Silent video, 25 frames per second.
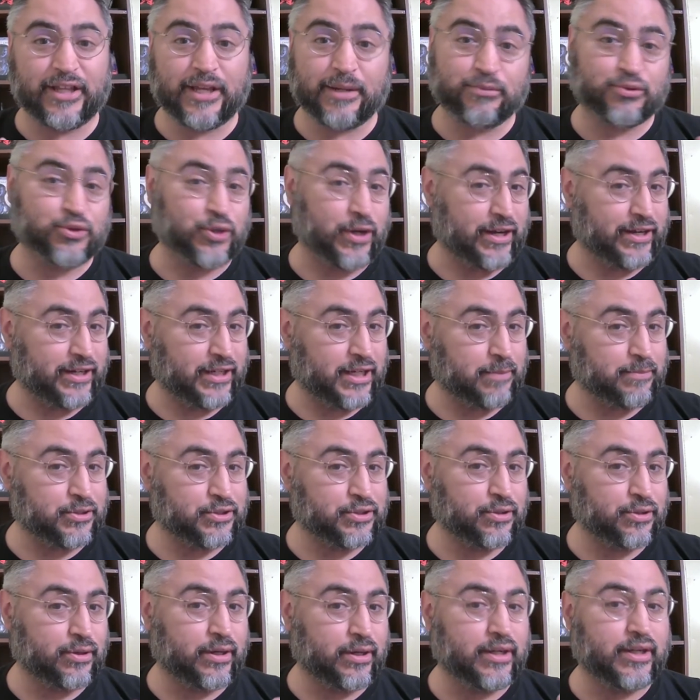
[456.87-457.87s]
I'm trying to keep it
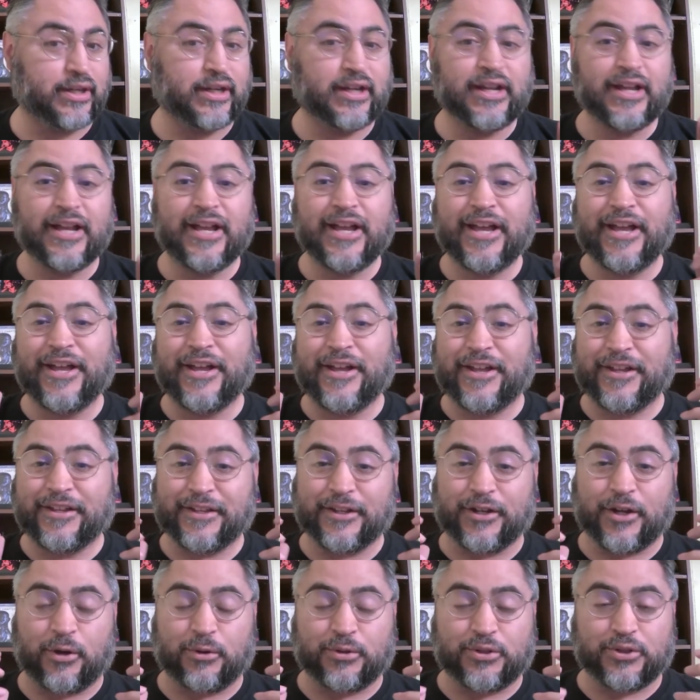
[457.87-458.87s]
short,
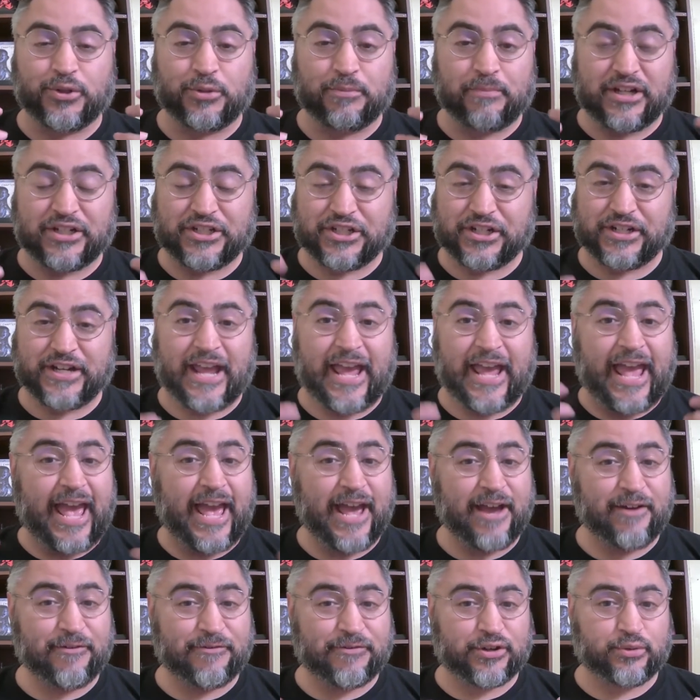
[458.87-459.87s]
you know, to mention
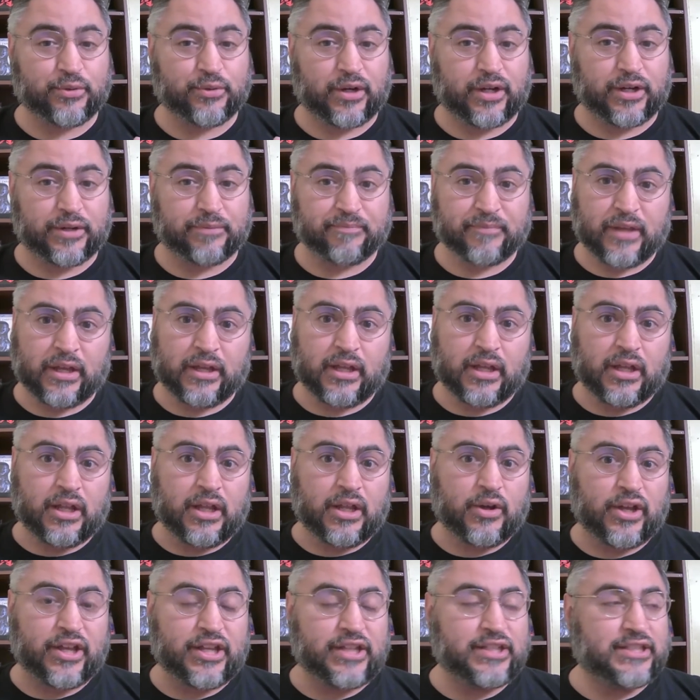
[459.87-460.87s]
everyone.
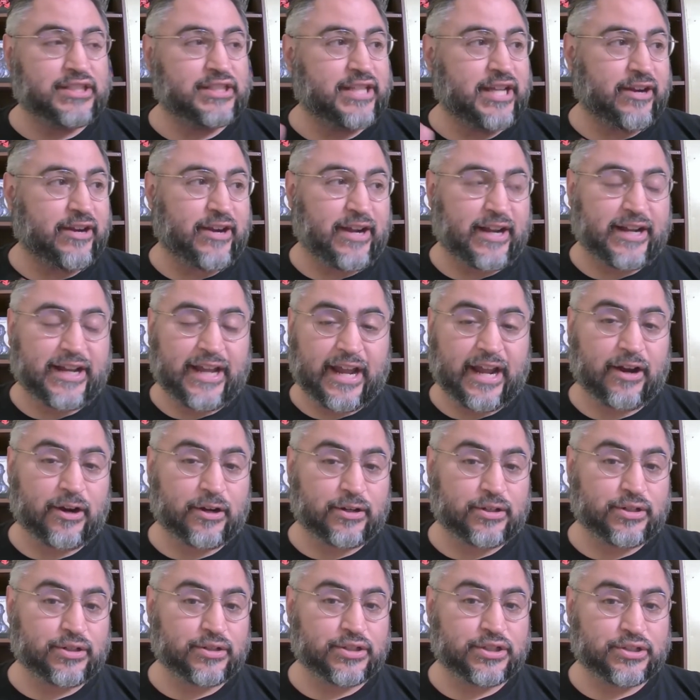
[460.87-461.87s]
Is there a
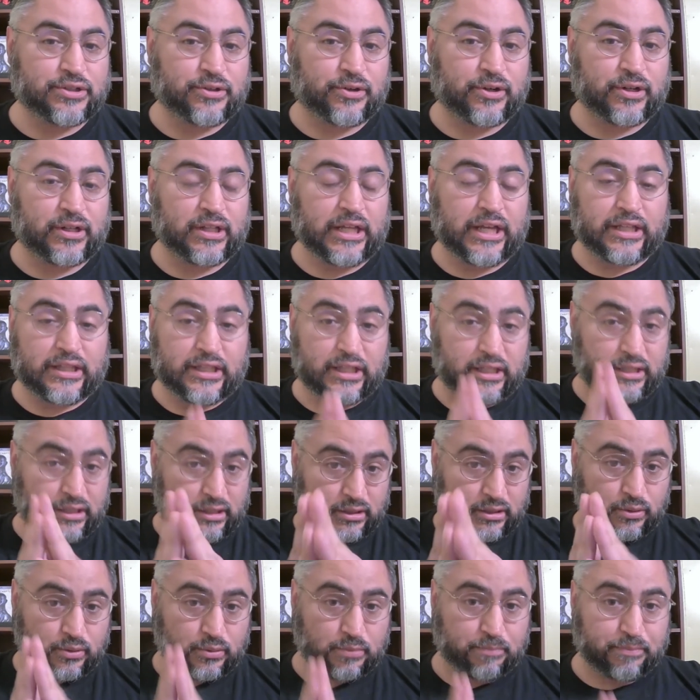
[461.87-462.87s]
character storyline that
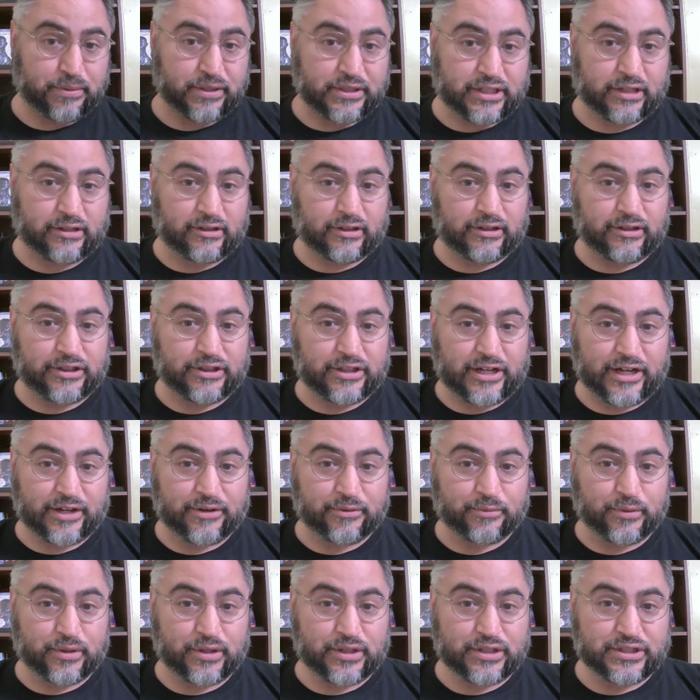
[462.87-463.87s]
you particularly
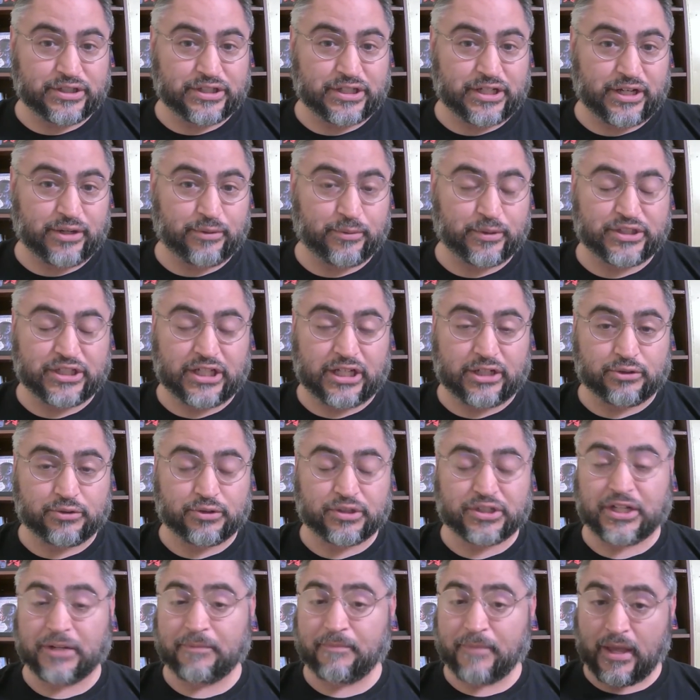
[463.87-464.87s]
thought was
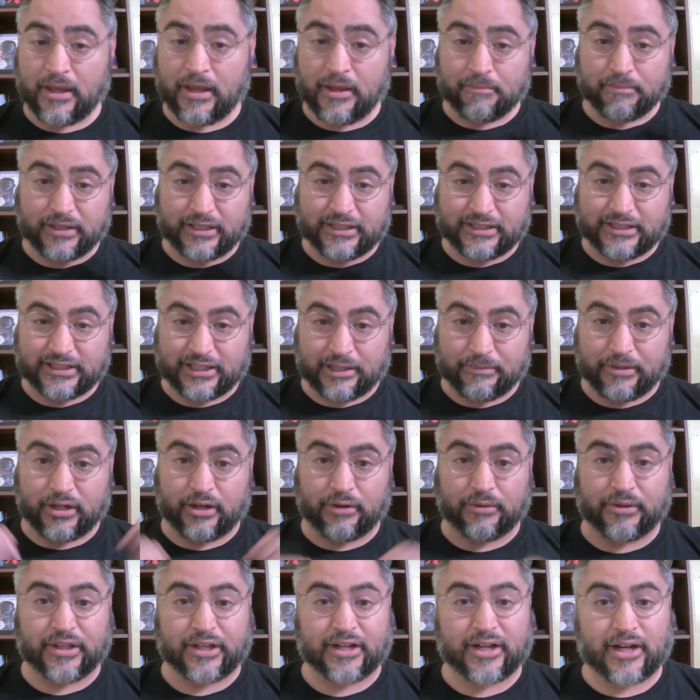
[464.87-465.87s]
interesting? Please let me
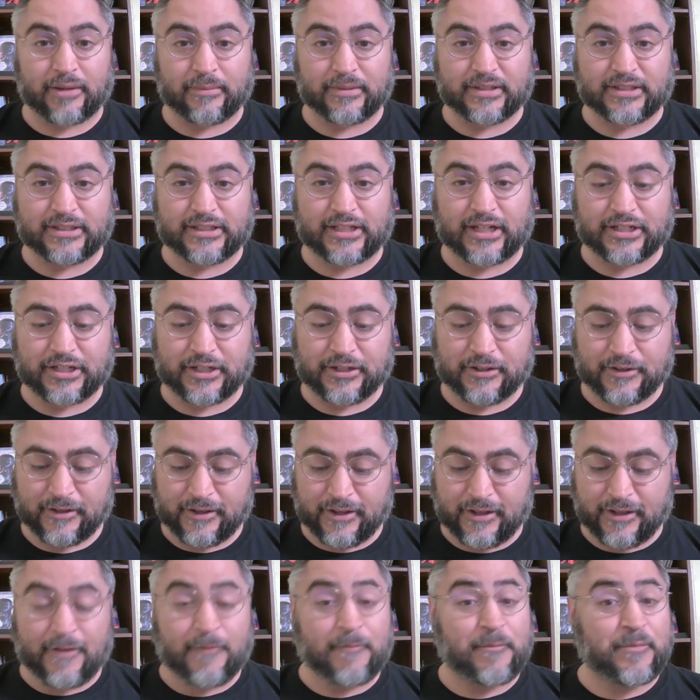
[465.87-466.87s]
know in the comments section.
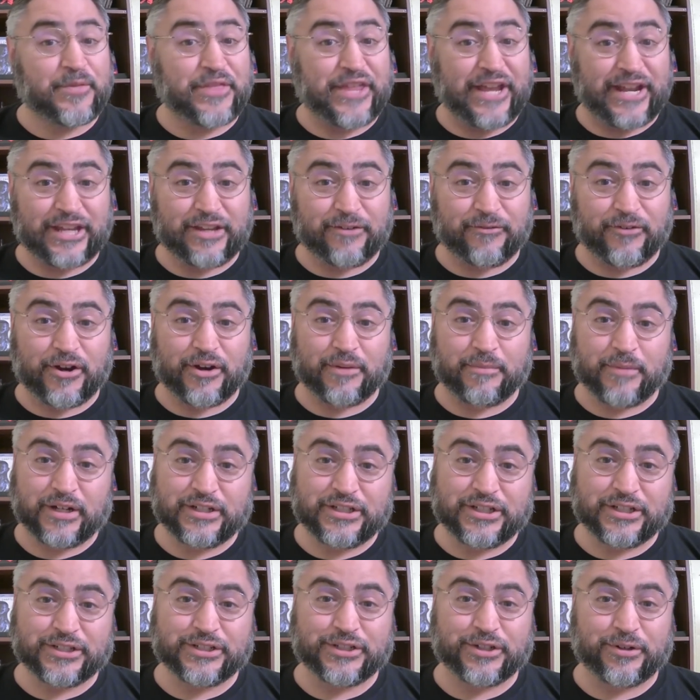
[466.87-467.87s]
Thank you very
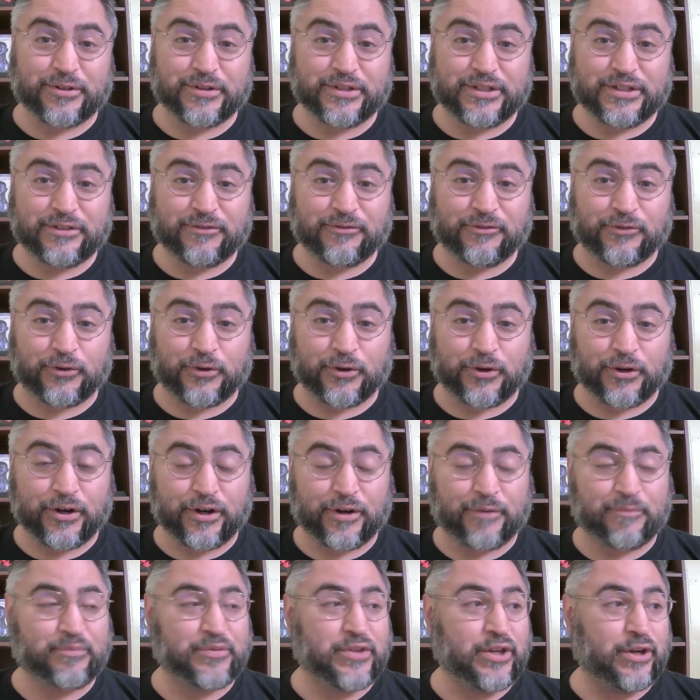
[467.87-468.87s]
much, as always,
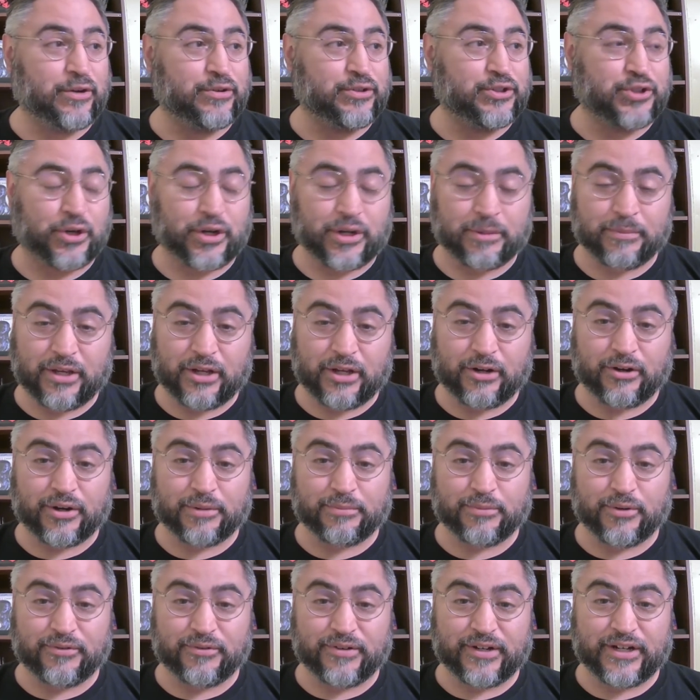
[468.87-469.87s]
for, you know, joining me here on
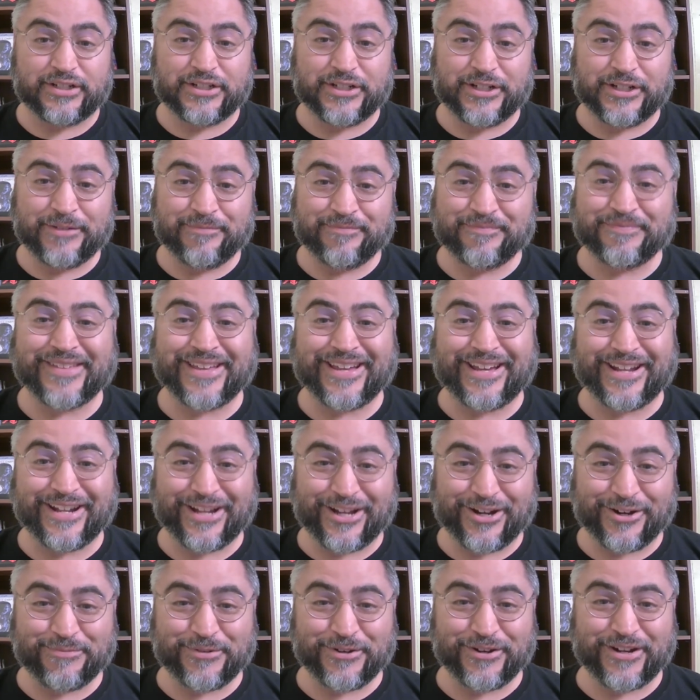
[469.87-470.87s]
Movie Ninja. And I
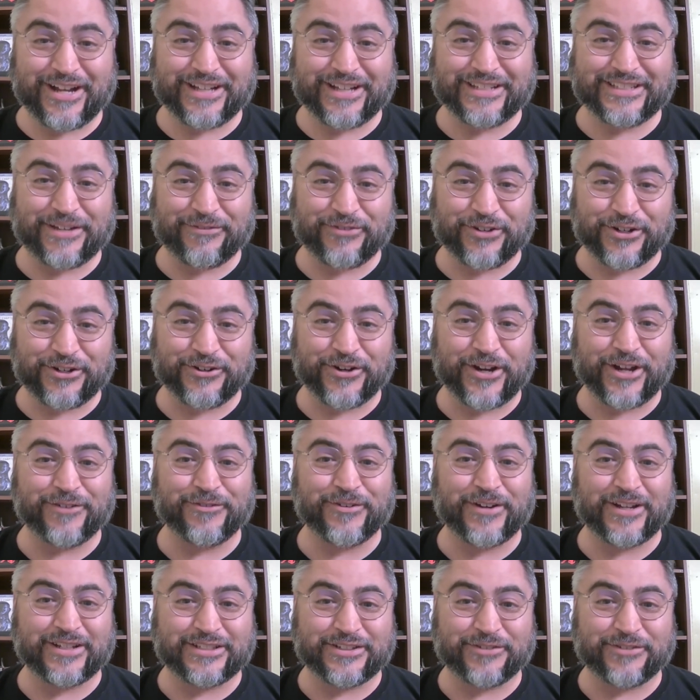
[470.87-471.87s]
hope you guys have a great
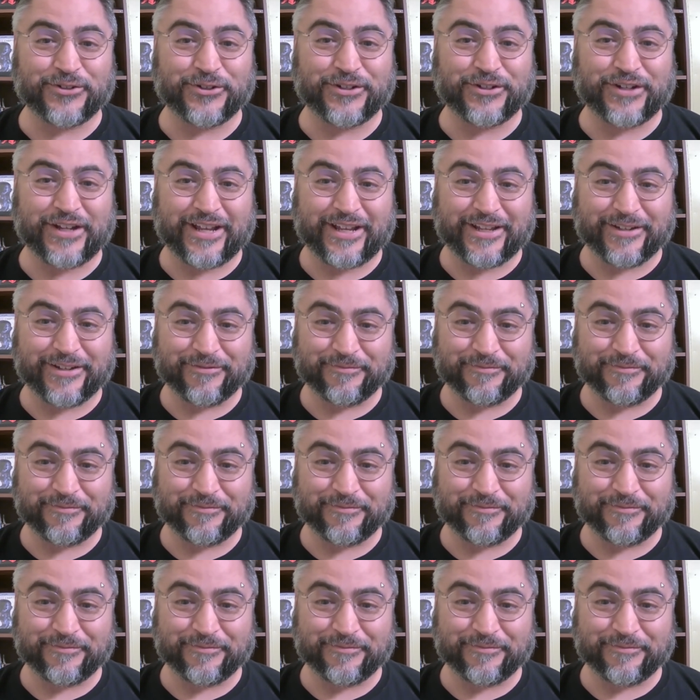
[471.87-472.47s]
rest of your day.